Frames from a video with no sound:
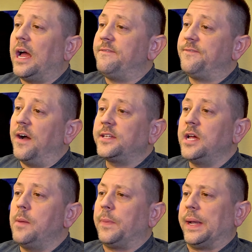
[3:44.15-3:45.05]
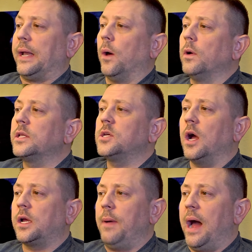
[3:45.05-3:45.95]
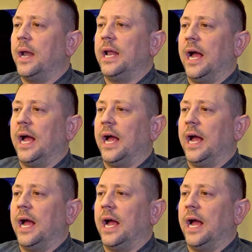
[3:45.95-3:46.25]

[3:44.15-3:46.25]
I fucked up and I don't want to talk about it,